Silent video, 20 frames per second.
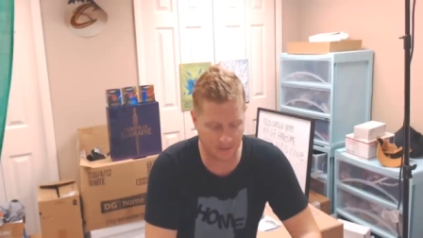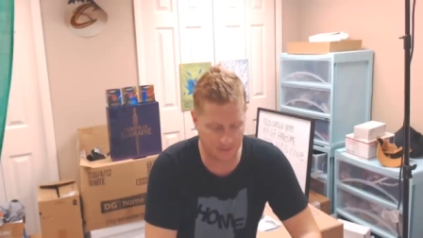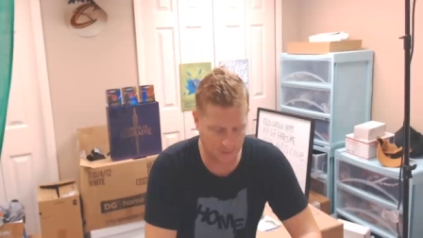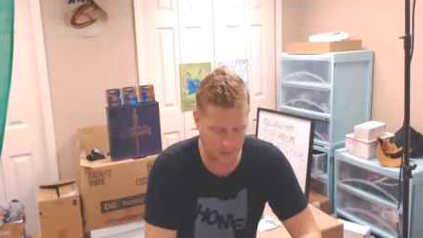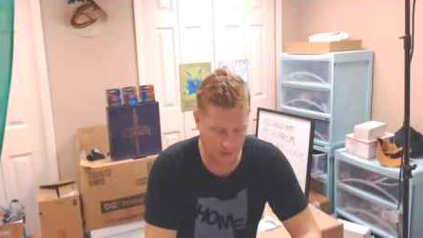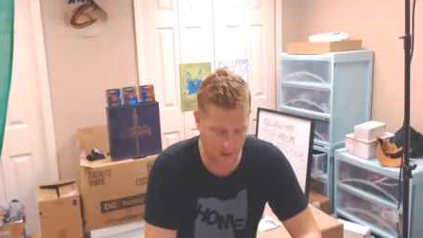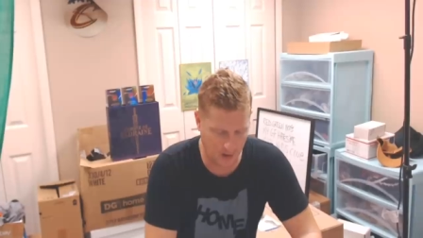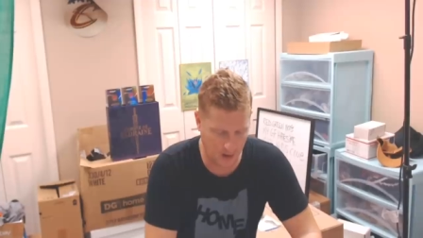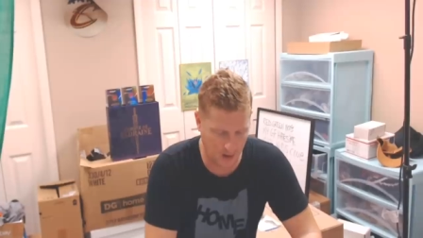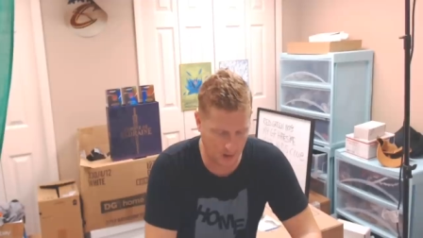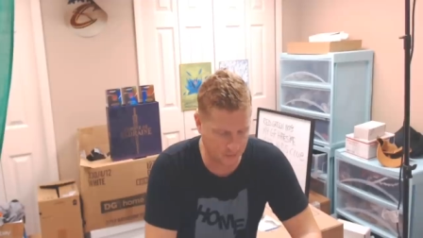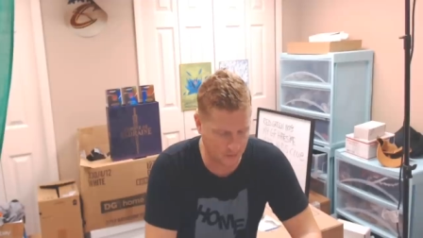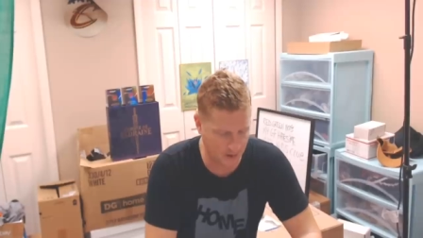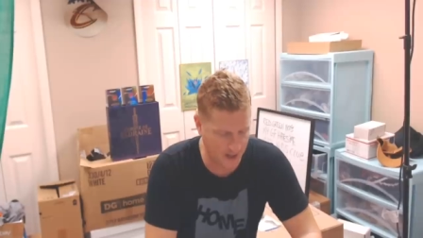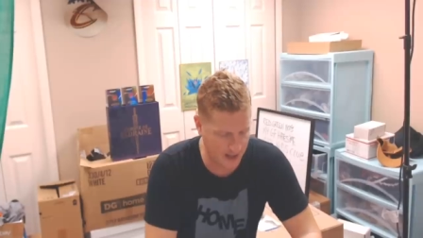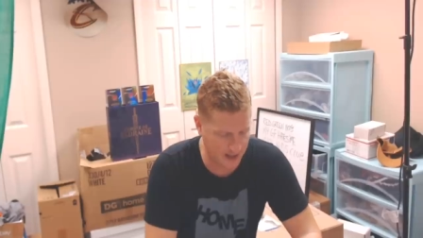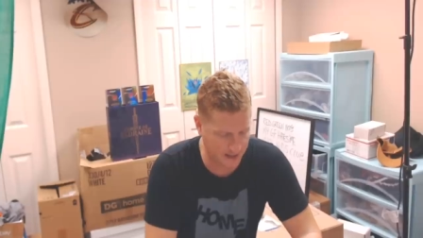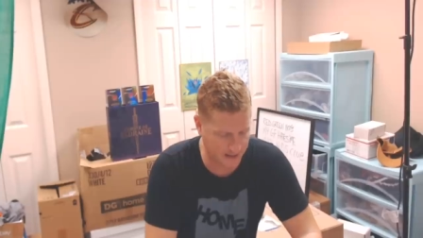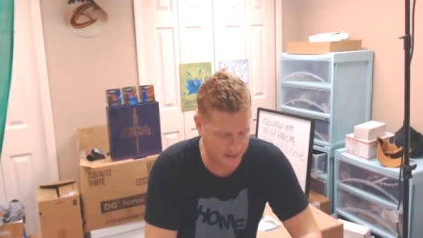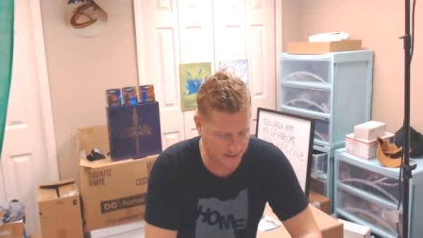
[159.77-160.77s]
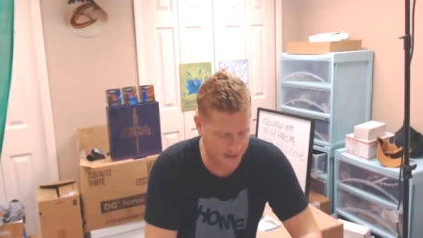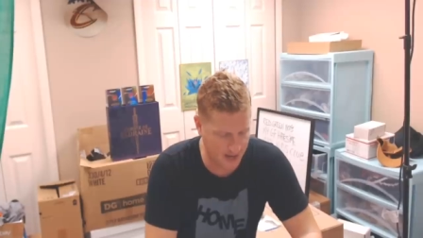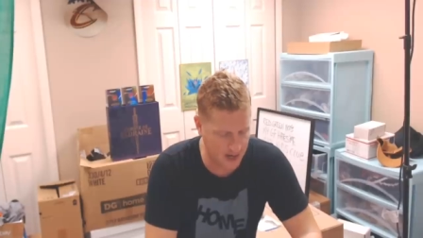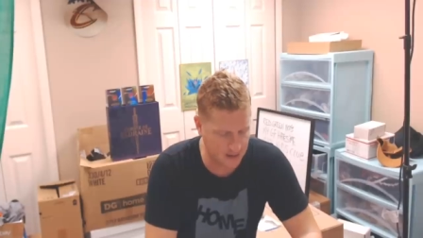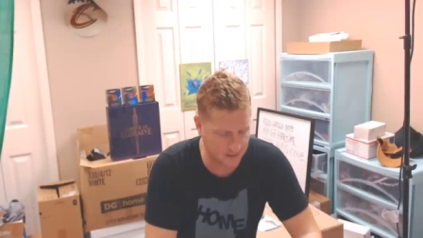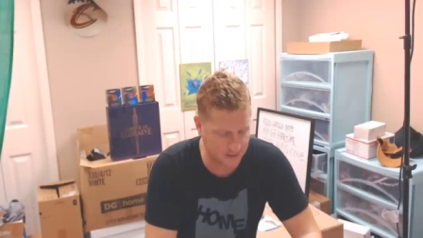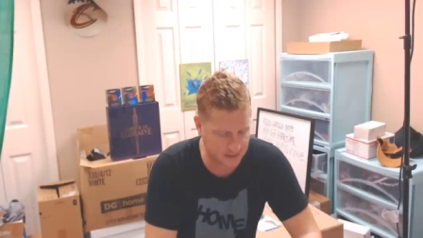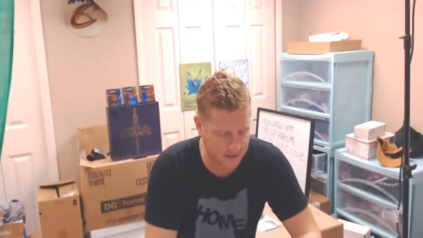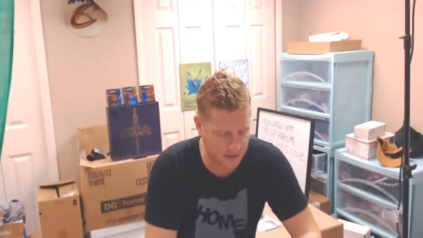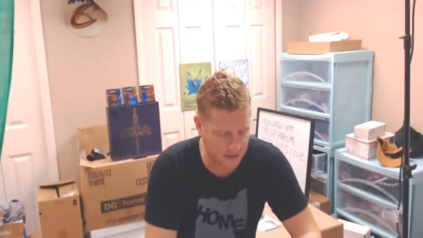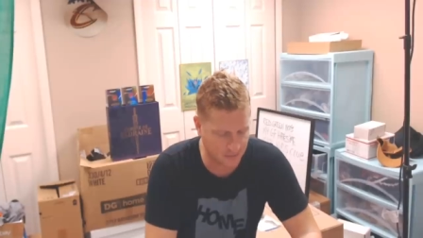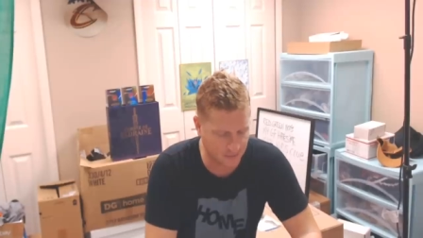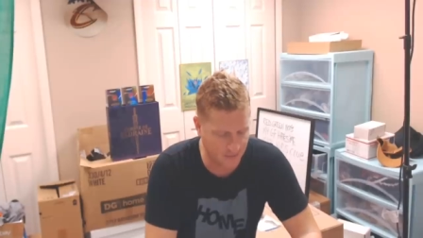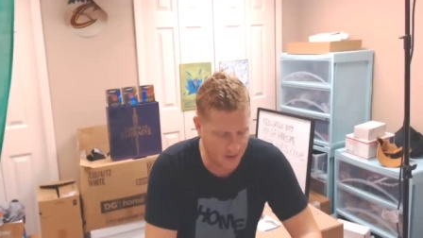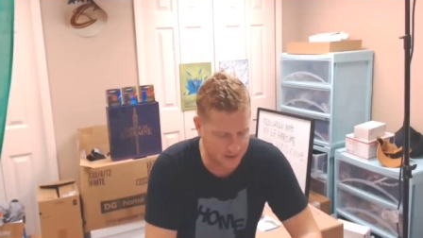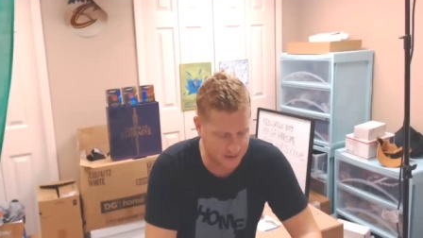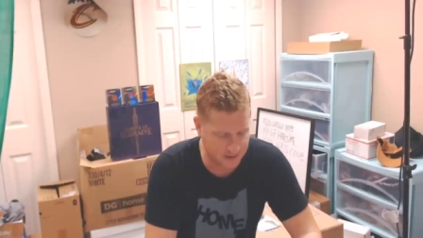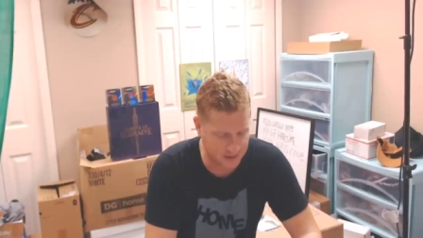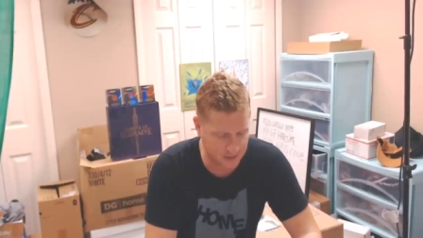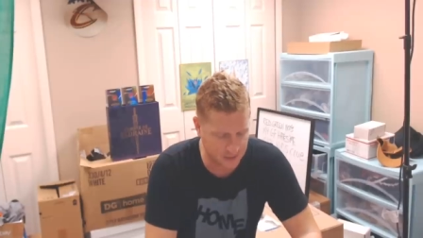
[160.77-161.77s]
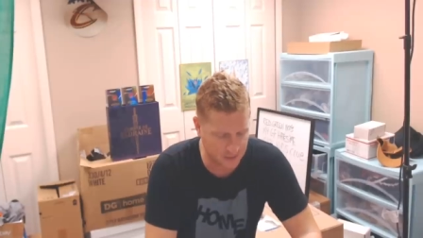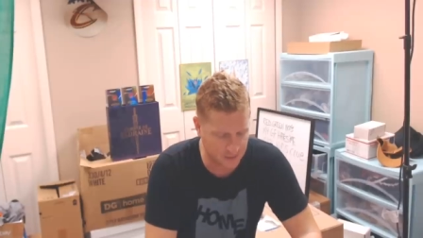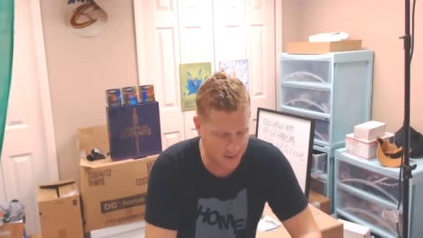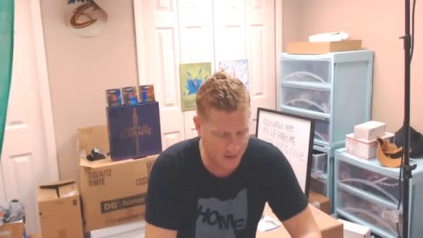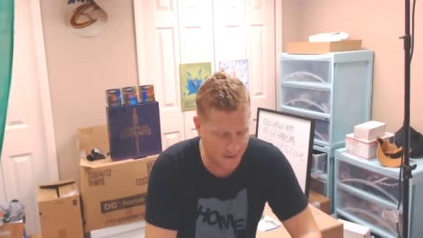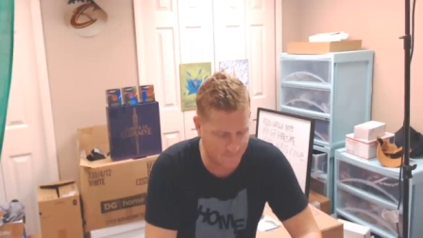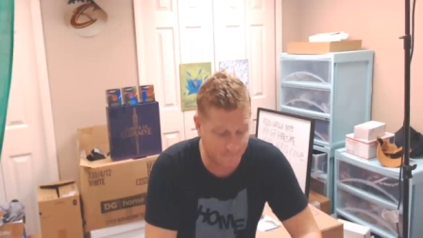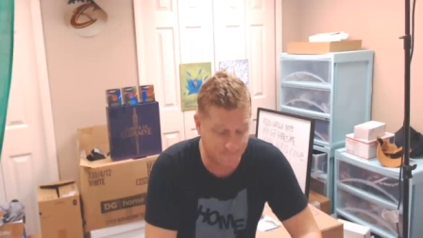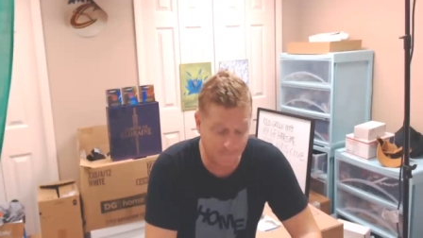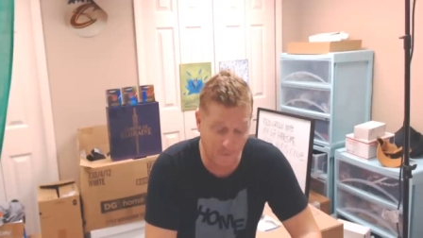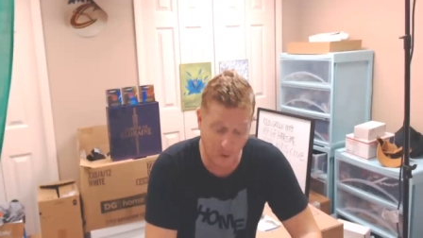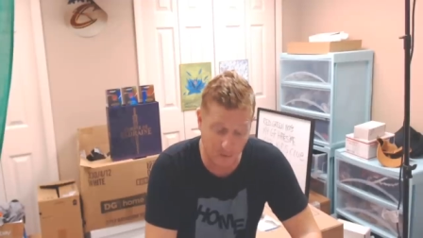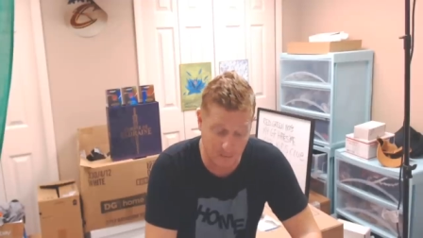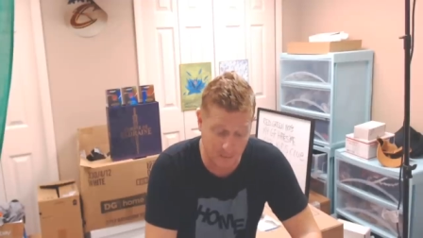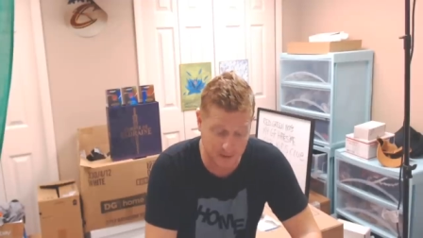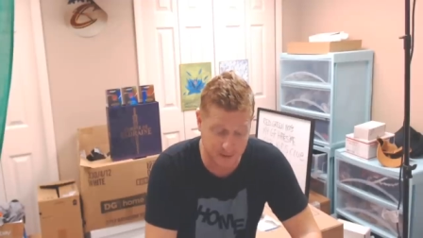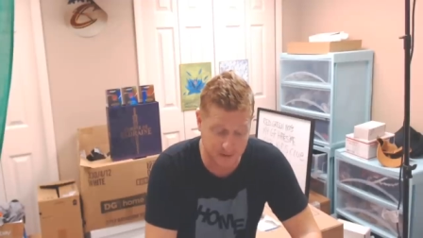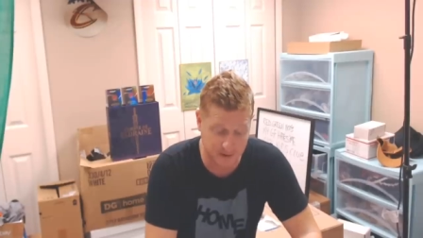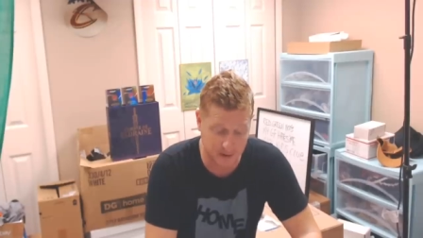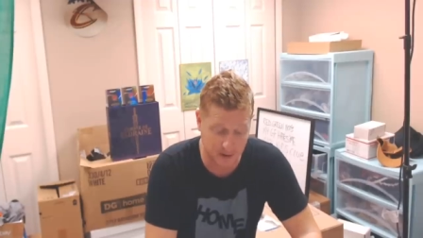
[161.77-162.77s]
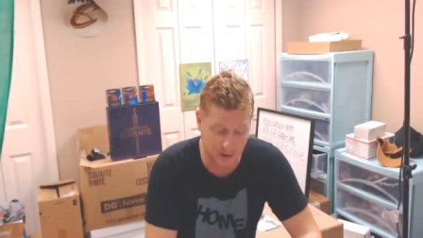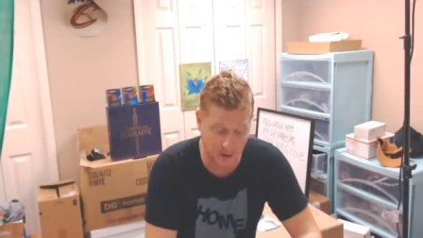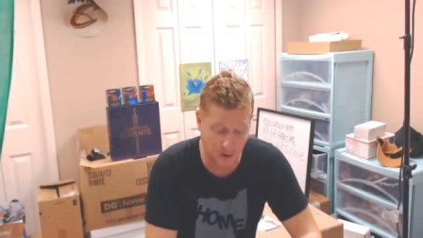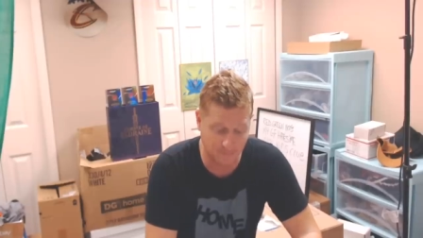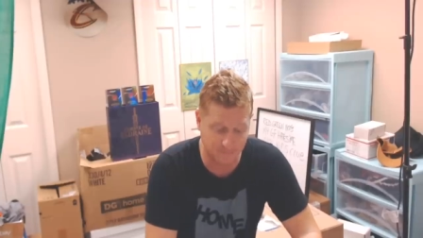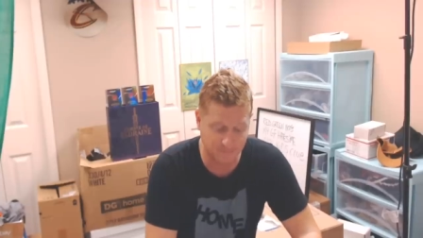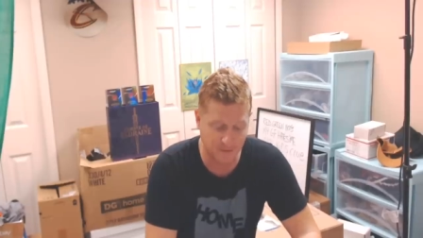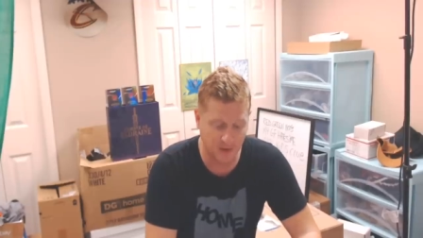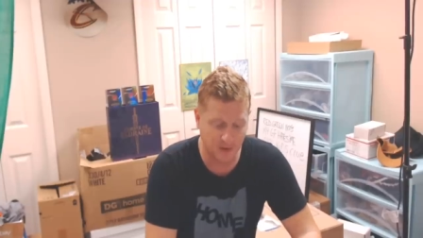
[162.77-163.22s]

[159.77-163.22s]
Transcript: Well, already, I only started watching you about four months ago